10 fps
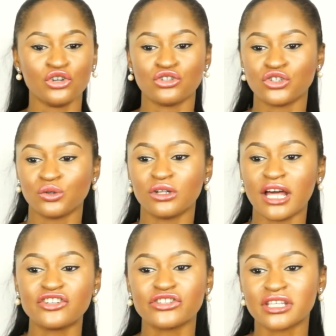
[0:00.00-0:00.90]
shoe
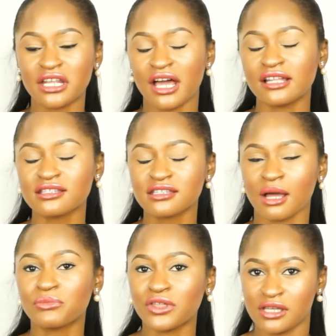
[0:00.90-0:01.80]
that I just cannot
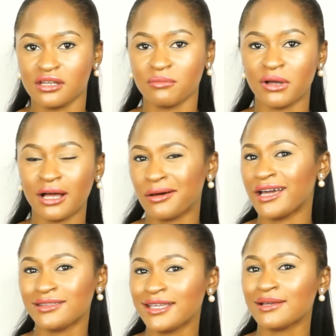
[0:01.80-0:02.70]
stop thinking about.
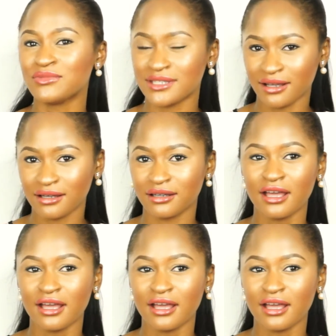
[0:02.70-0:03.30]
I think I'm done.